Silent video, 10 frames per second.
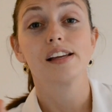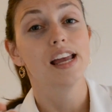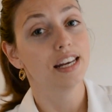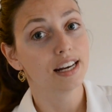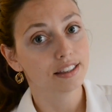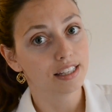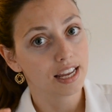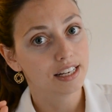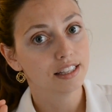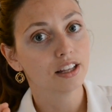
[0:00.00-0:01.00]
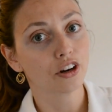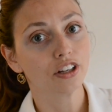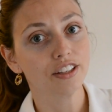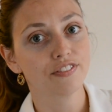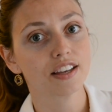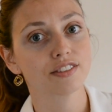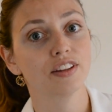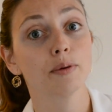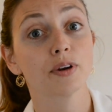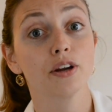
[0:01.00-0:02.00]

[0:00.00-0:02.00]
And in the early phase of labor,